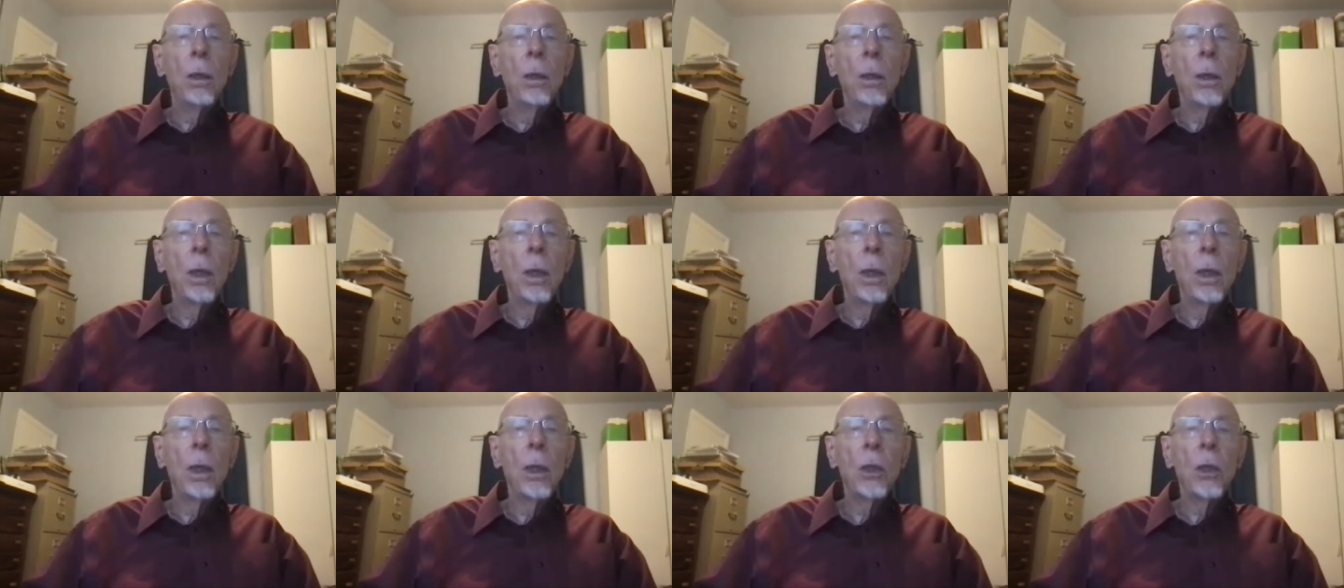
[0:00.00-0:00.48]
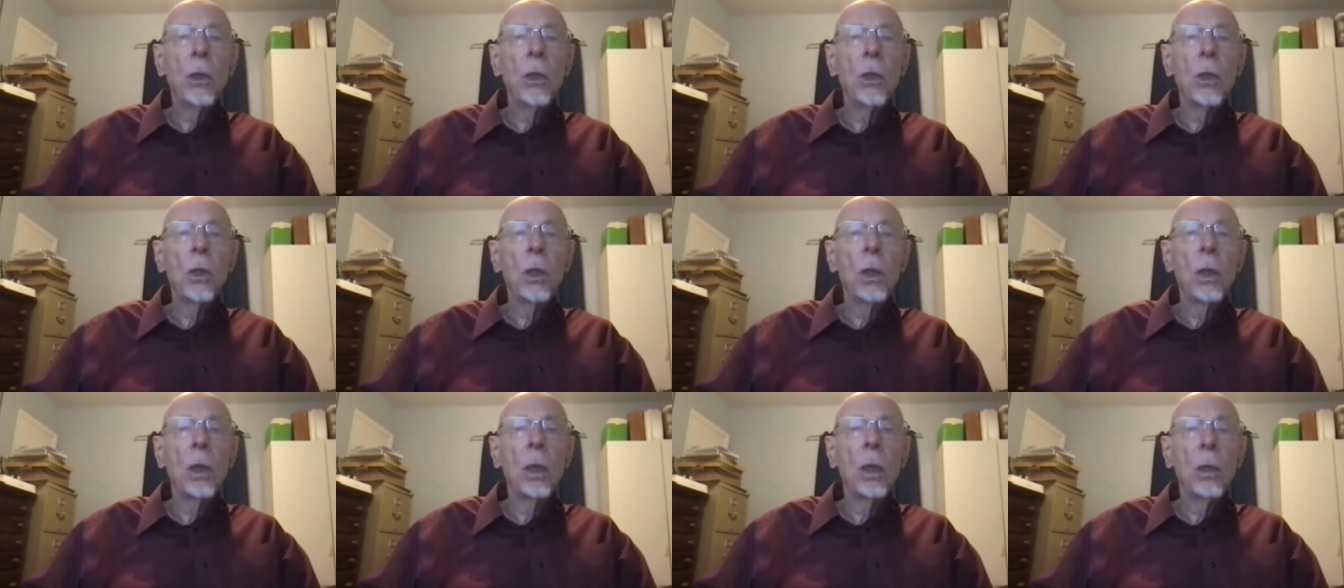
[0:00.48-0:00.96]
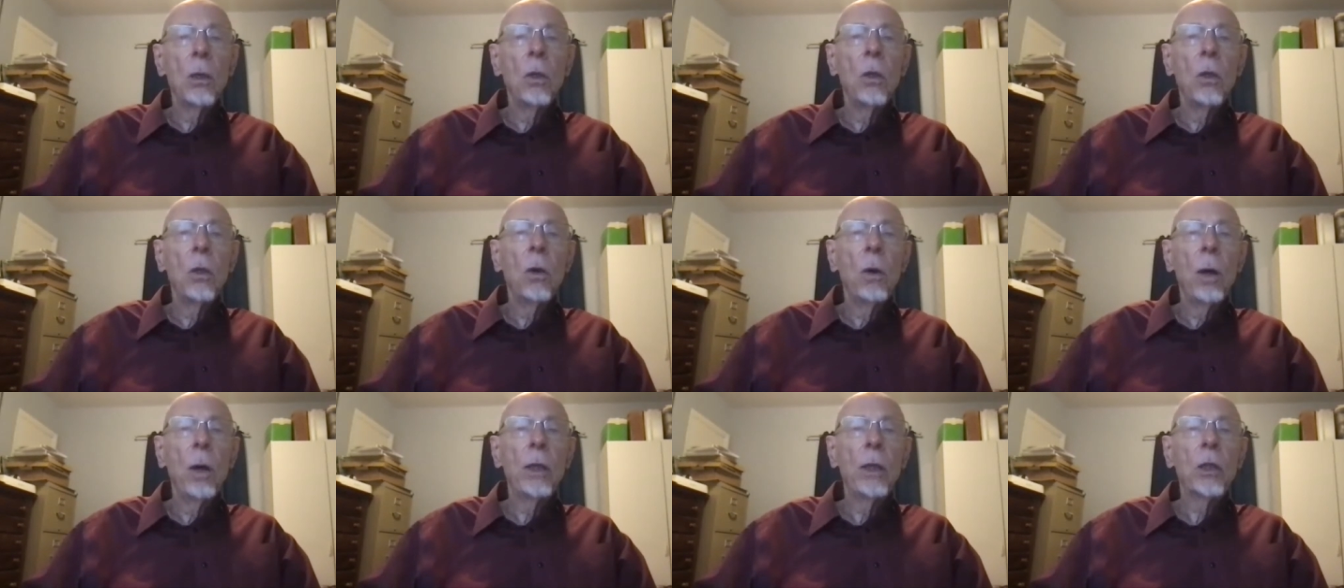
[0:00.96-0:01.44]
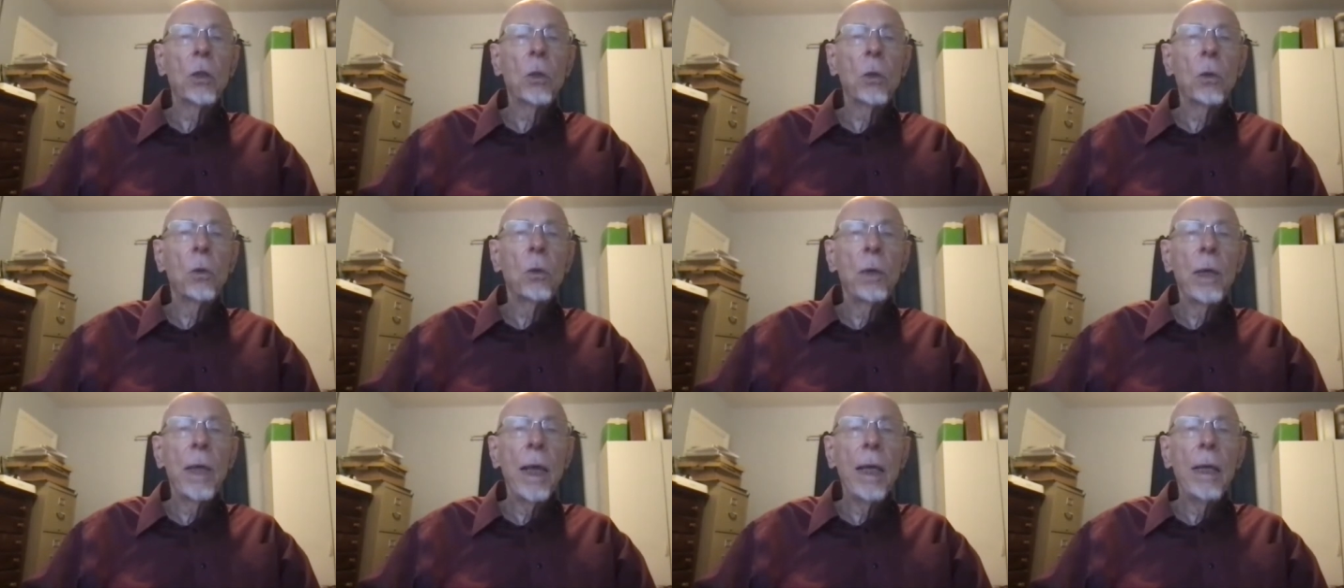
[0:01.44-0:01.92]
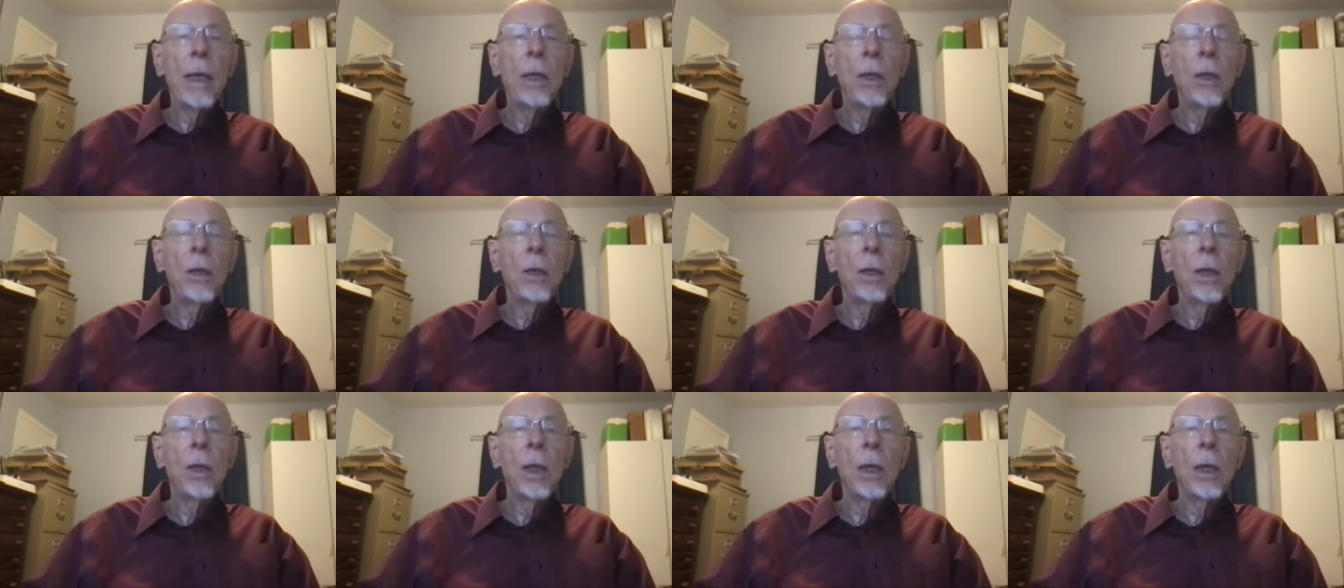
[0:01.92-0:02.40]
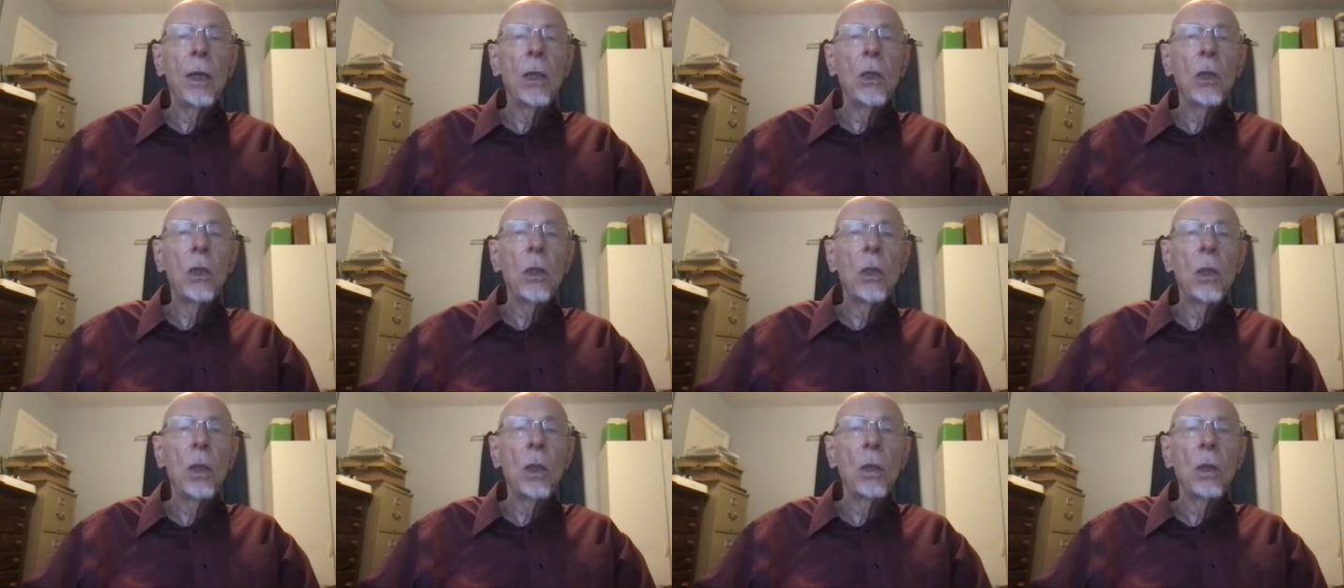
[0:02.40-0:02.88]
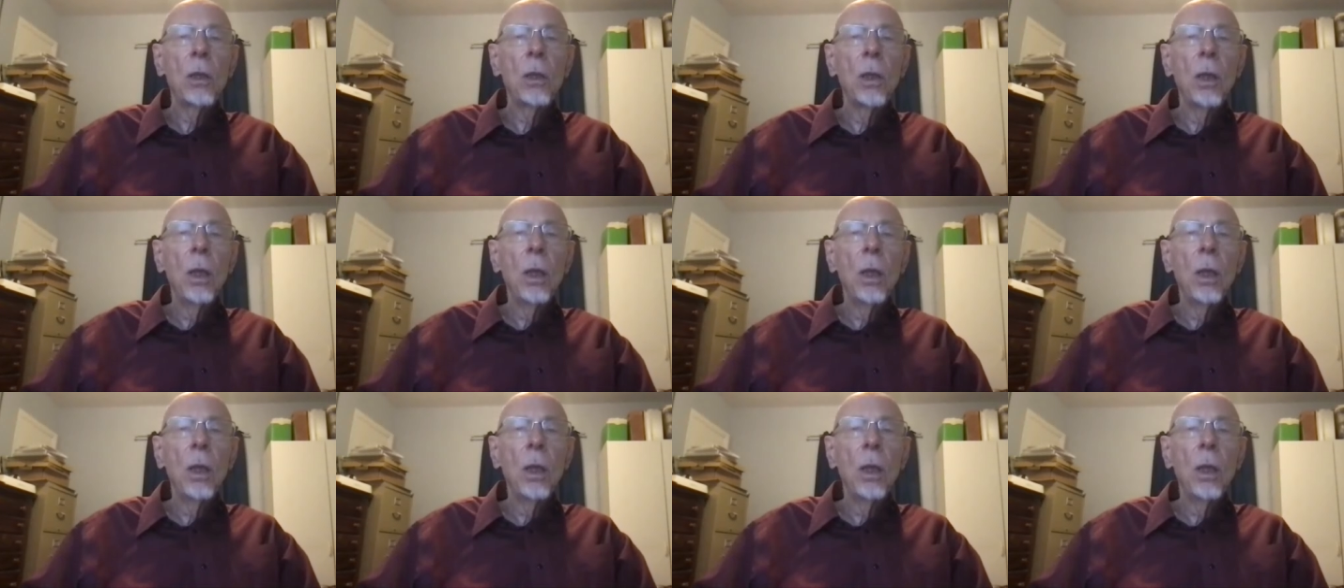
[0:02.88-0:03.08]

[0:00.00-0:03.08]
is, has created things that